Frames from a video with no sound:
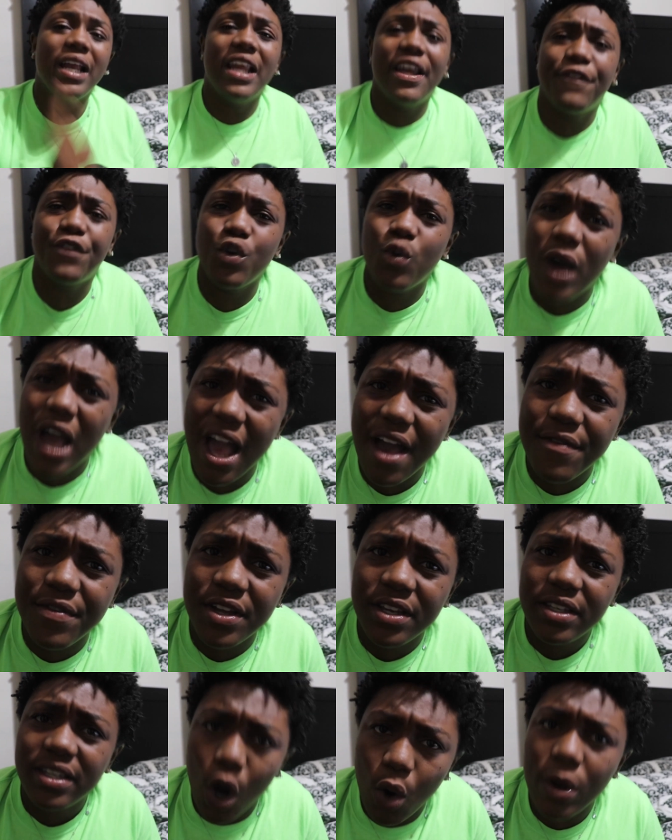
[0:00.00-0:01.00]
if you
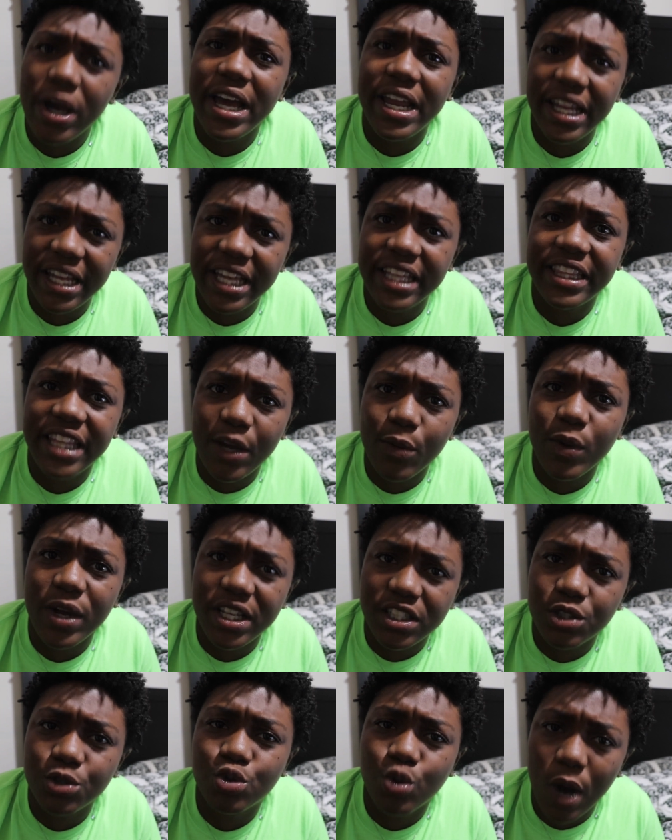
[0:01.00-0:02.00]
haven't, go ahead and hit that
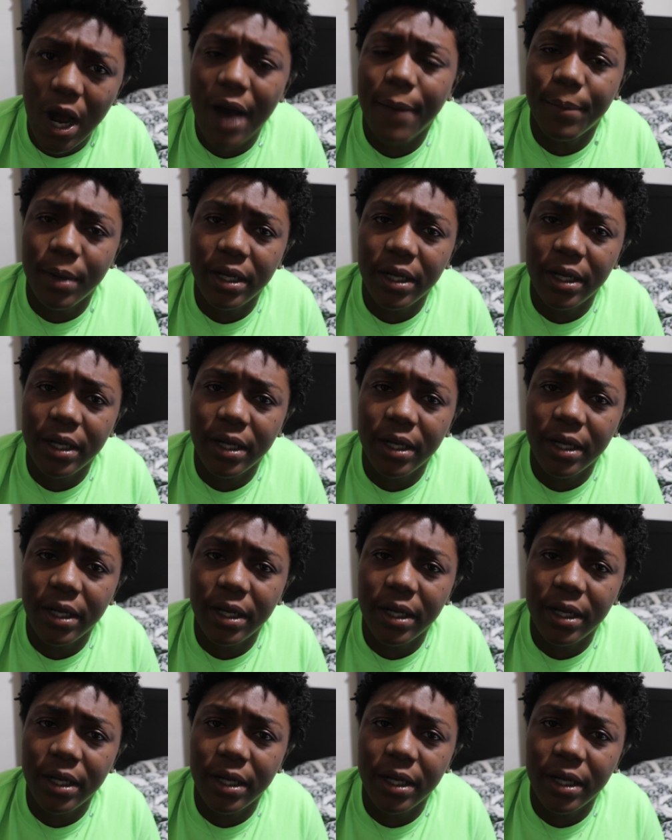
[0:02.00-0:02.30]
red subscribe